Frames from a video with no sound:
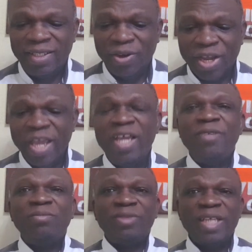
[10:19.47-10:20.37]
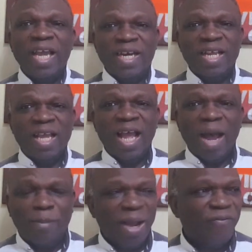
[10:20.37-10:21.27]
Okay? Then,
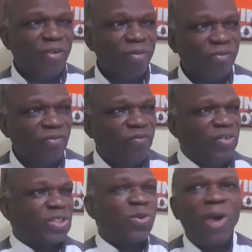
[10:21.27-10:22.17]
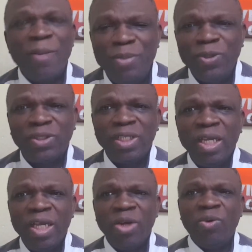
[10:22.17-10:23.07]
apart from physical abuse,
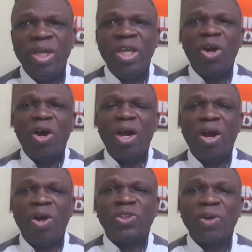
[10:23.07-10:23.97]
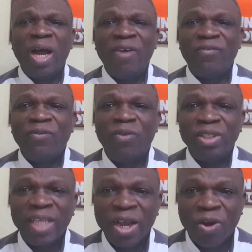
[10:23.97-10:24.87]
we also have
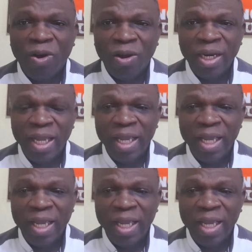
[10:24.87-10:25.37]
what I call